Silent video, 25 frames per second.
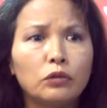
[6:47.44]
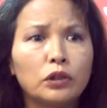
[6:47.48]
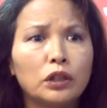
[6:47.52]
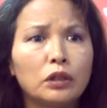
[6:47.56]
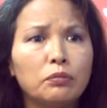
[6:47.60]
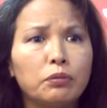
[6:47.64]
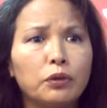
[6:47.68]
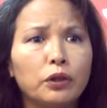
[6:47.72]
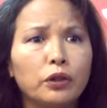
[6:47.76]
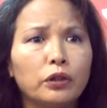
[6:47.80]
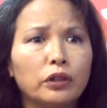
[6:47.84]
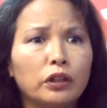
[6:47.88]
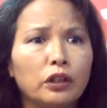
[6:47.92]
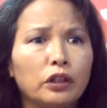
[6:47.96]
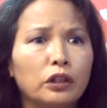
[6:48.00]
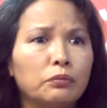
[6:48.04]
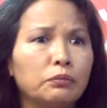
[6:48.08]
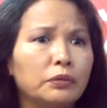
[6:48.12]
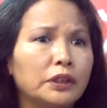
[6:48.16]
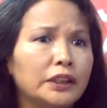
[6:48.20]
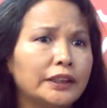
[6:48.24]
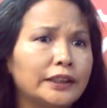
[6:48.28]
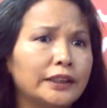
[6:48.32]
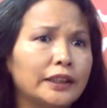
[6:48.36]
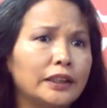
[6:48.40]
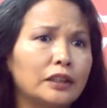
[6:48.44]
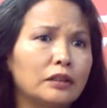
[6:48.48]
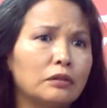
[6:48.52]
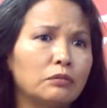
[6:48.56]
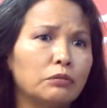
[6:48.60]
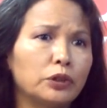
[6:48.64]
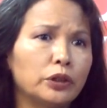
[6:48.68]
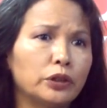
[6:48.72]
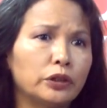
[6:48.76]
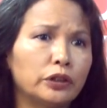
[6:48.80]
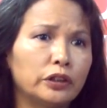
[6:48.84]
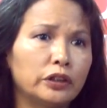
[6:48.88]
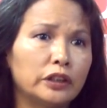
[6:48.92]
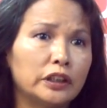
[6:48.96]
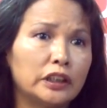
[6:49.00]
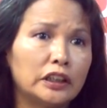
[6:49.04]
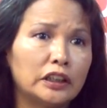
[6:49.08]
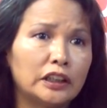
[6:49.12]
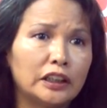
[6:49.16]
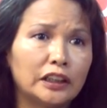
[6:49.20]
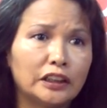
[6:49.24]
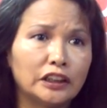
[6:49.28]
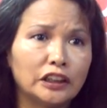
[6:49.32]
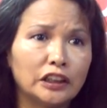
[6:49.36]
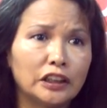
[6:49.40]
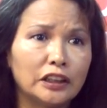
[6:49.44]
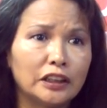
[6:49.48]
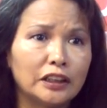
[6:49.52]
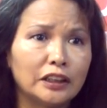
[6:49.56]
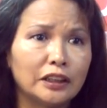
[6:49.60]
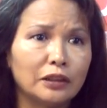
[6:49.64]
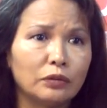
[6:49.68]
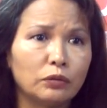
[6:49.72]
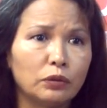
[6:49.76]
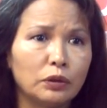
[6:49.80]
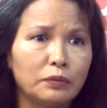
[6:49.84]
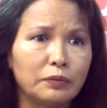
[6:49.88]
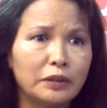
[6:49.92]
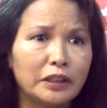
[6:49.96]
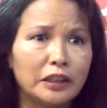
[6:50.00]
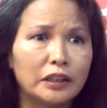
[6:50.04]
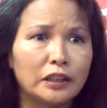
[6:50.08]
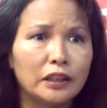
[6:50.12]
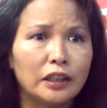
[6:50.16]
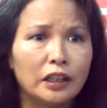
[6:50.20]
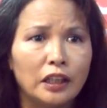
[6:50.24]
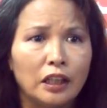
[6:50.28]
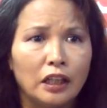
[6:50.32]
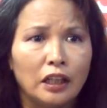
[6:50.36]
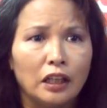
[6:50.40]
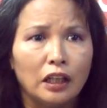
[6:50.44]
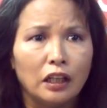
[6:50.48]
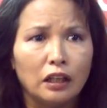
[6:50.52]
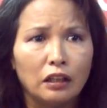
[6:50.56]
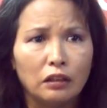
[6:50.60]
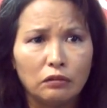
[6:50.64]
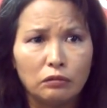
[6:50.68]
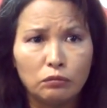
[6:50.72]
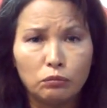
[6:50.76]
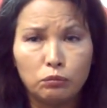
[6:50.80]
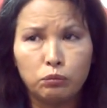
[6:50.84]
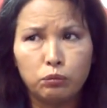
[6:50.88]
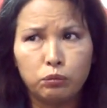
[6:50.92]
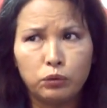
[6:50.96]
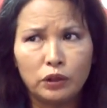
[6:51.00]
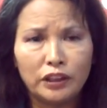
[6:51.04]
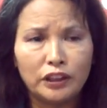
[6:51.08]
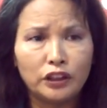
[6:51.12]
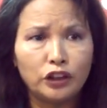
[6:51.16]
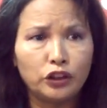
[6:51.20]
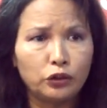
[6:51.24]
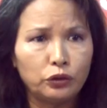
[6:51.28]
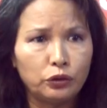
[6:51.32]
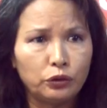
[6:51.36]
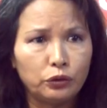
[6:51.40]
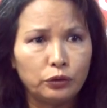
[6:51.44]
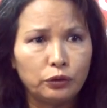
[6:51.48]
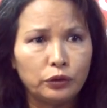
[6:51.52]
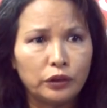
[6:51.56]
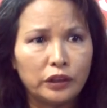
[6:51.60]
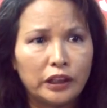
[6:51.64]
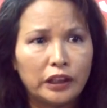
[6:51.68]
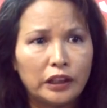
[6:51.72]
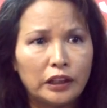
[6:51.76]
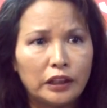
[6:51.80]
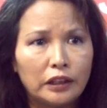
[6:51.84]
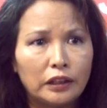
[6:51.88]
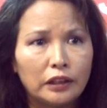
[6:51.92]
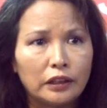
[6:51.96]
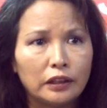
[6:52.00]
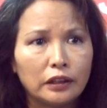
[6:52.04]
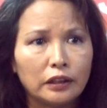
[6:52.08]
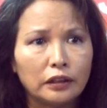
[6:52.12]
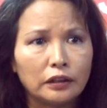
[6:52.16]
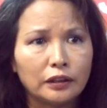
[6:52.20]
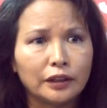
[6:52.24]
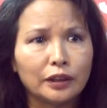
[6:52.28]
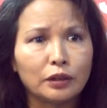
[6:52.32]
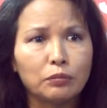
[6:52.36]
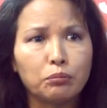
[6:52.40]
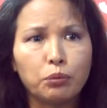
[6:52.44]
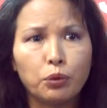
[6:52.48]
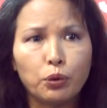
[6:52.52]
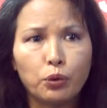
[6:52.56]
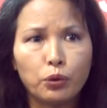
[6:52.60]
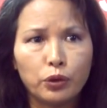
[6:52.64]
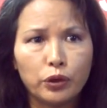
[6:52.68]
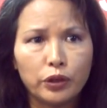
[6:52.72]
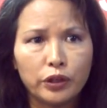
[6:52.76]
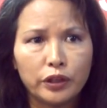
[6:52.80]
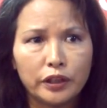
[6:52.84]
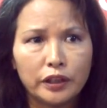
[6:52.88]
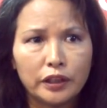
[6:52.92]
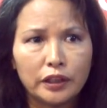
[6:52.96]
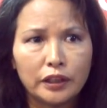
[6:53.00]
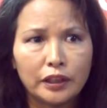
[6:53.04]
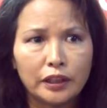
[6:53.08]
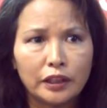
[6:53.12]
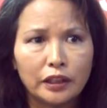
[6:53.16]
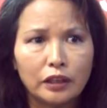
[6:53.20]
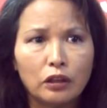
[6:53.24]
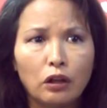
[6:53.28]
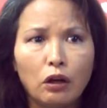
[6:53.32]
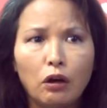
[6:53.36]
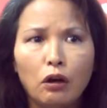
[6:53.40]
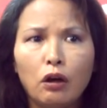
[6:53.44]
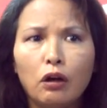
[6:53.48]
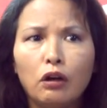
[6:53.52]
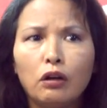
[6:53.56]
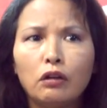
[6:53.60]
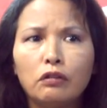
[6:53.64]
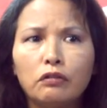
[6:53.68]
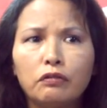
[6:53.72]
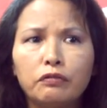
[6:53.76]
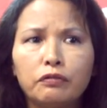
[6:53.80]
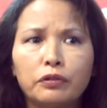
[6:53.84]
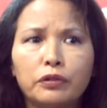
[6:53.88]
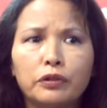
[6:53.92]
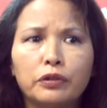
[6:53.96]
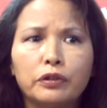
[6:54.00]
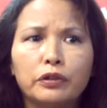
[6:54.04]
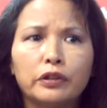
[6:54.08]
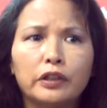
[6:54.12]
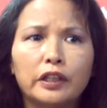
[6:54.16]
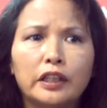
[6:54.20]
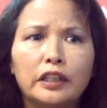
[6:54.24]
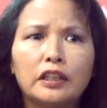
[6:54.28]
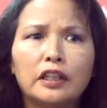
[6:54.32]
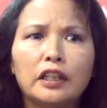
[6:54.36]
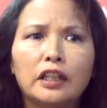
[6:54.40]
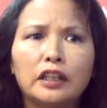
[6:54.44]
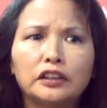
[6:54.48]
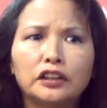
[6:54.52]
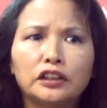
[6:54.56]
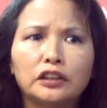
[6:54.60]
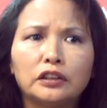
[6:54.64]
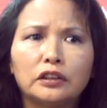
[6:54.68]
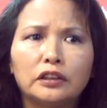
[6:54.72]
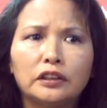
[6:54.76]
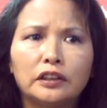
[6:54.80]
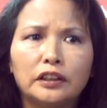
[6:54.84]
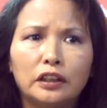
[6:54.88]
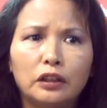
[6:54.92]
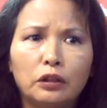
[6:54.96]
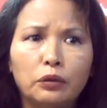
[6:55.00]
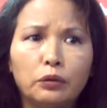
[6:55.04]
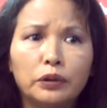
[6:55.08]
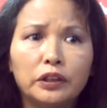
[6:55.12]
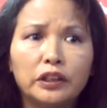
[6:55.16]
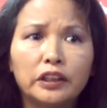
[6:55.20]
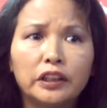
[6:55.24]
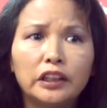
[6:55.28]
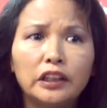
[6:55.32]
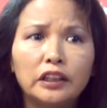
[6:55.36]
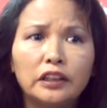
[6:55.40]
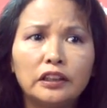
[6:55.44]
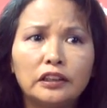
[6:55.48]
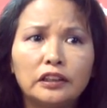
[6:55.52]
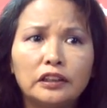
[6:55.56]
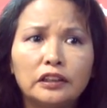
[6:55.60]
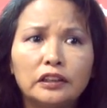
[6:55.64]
and what about our missing and murdered Indigenous women? Would you support the call for a national inquiry